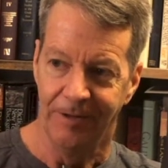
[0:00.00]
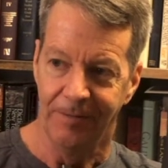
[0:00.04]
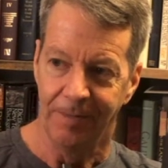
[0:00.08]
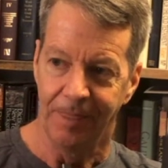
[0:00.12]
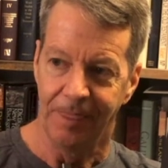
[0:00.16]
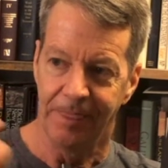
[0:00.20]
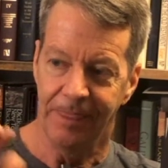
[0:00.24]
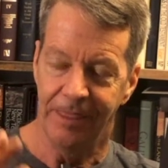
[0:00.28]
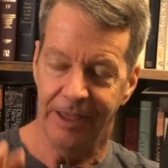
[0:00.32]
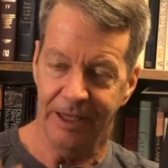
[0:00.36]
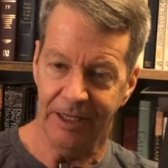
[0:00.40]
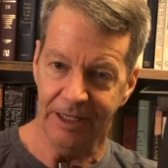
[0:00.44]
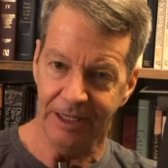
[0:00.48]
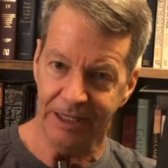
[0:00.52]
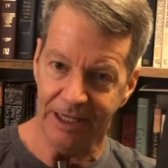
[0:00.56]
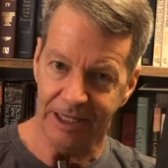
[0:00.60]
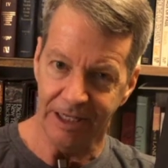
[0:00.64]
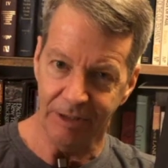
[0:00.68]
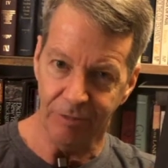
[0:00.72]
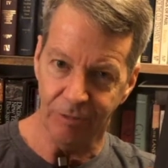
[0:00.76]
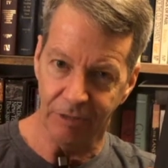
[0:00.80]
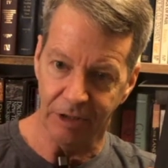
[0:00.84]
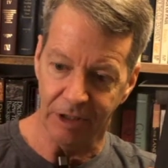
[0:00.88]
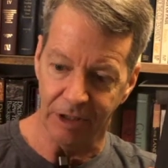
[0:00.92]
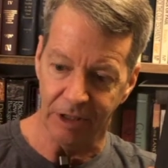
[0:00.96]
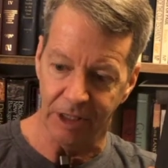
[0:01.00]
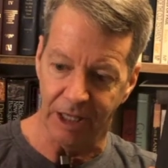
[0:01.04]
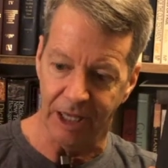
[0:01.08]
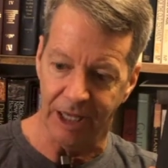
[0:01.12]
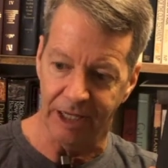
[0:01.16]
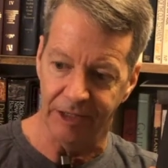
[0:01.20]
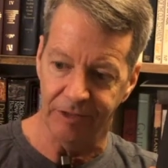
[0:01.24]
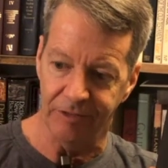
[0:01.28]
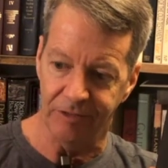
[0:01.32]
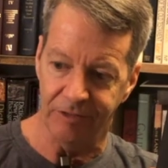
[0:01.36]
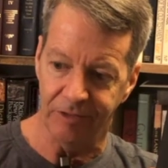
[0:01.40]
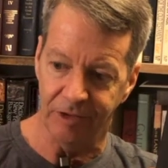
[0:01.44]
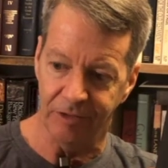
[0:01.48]
Then he
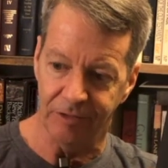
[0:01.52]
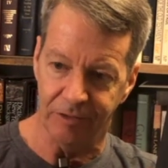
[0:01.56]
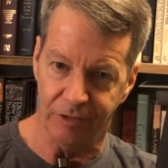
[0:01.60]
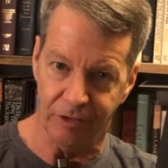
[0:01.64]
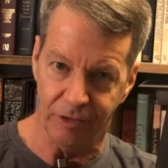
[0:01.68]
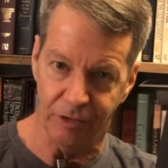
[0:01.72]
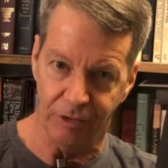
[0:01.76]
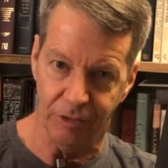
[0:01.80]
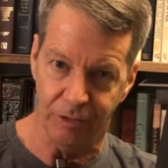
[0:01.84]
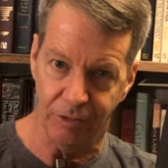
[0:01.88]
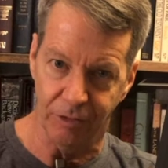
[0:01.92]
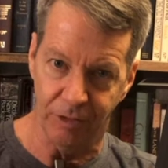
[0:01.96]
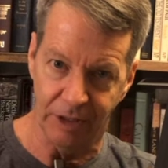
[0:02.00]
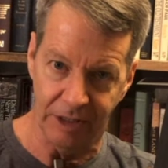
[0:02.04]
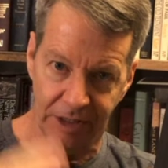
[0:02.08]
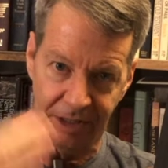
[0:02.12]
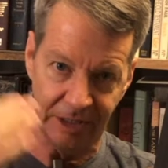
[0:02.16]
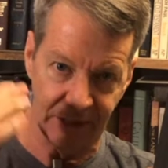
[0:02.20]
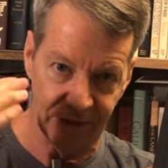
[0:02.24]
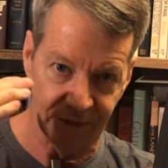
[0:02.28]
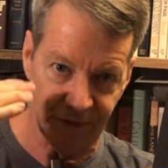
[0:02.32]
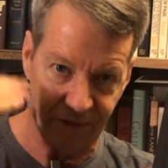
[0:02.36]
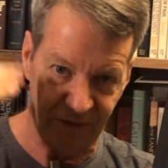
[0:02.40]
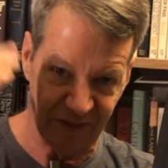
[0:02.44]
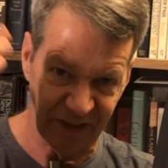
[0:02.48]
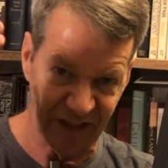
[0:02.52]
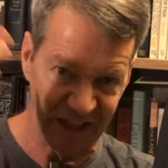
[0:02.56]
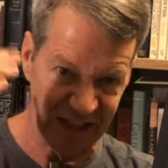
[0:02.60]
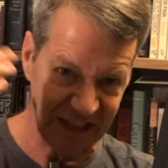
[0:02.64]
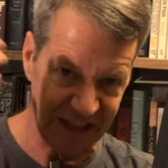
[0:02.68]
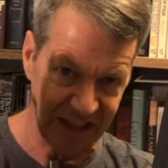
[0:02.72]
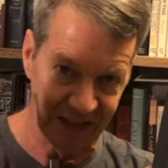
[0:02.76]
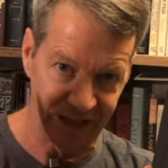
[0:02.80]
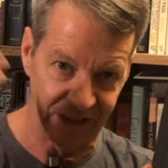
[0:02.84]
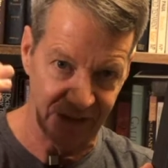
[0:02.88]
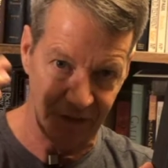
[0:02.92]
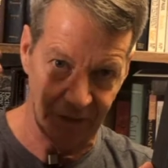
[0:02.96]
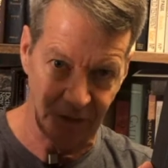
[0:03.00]
realized this who in his
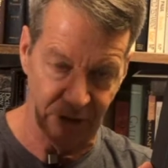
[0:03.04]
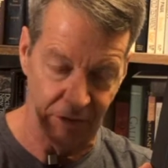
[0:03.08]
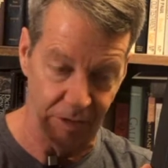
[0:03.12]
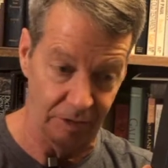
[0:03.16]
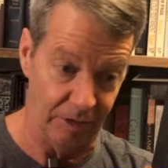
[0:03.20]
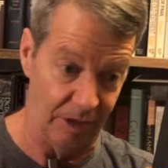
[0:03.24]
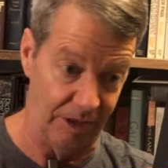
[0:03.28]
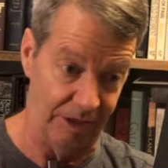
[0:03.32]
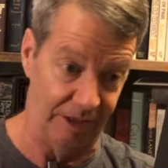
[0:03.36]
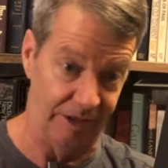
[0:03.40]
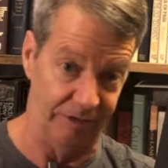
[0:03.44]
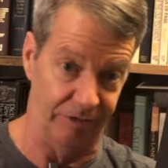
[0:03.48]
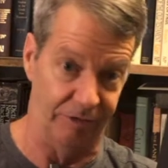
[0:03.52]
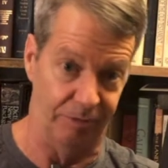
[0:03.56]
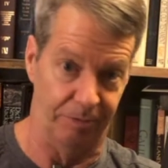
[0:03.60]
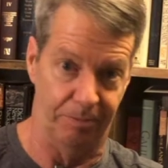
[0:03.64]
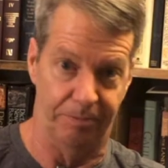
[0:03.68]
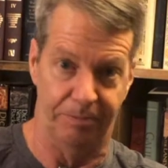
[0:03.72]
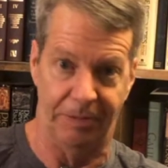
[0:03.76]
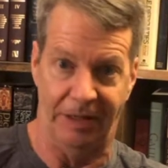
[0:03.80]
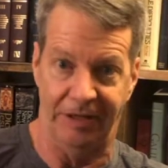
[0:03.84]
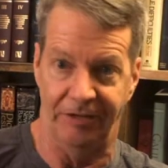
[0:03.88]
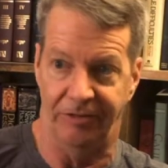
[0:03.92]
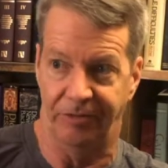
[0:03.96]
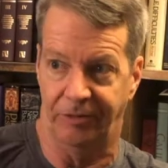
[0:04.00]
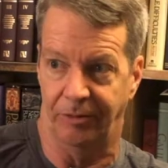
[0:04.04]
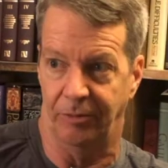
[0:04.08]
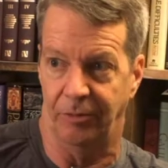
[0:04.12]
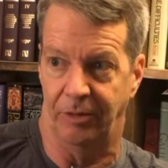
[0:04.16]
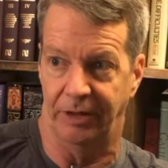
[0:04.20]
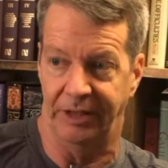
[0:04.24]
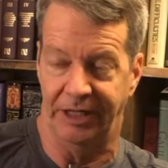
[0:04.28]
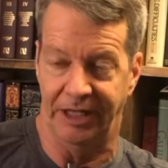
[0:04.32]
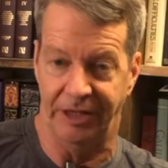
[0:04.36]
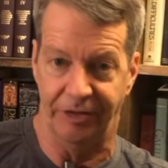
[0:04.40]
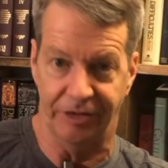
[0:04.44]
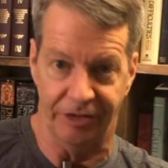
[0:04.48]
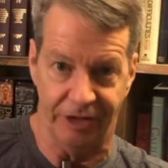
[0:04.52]
thinking, uh, at least based on what
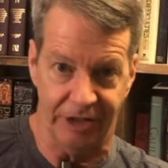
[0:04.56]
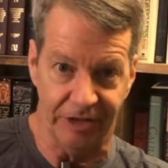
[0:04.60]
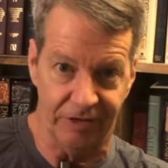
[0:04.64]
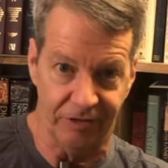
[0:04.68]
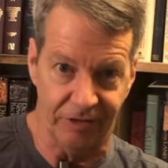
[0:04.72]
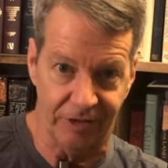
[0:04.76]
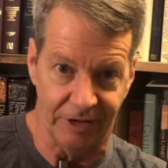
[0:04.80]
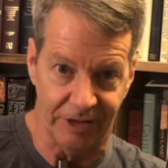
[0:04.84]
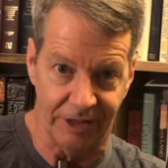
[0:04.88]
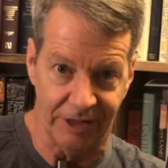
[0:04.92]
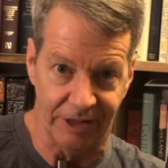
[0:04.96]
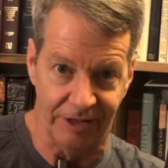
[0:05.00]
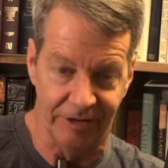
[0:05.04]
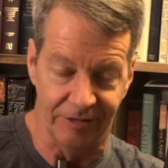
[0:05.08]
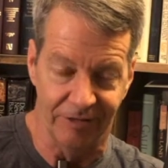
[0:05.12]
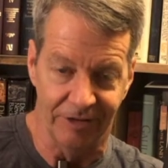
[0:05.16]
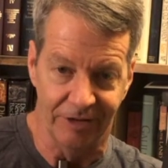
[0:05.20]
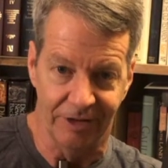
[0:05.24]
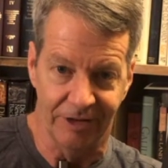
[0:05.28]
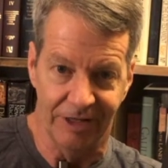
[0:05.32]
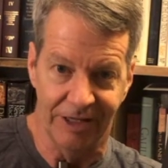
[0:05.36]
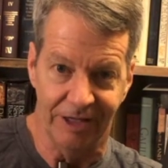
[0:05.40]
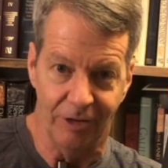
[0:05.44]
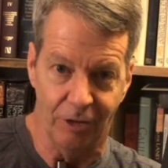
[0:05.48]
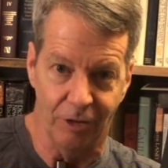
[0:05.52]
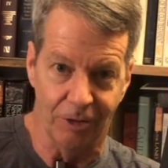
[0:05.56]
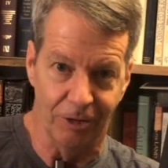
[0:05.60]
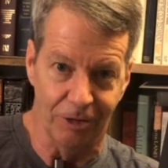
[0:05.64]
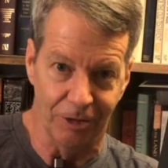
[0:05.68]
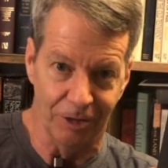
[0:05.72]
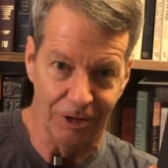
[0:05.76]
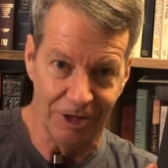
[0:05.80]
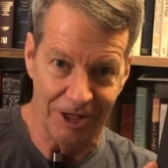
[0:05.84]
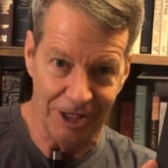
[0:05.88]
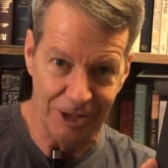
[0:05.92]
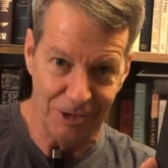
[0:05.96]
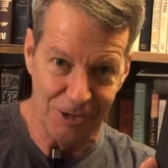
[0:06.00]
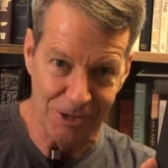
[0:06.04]
he thinks it is, or
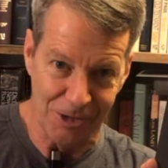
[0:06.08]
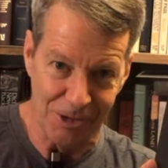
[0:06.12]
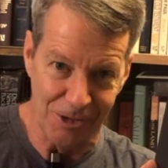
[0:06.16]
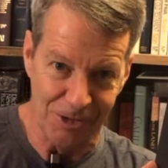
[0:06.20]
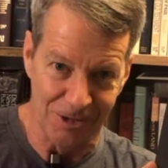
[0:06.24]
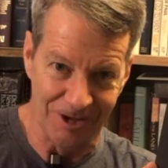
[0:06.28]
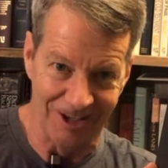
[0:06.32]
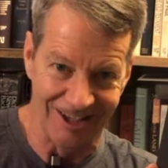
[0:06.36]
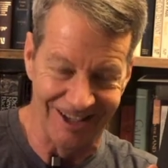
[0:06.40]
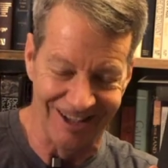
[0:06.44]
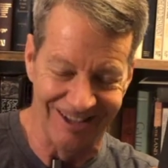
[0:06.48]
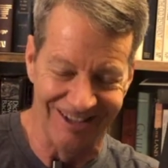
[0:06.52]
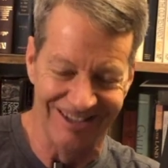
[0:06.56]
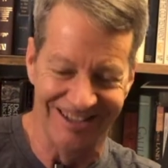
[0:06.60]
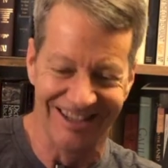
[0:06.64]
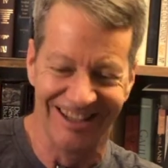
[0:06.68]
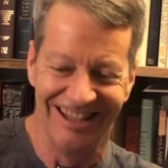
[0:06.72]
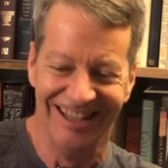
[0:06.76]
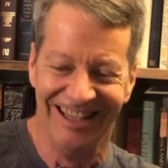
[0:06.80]
who is,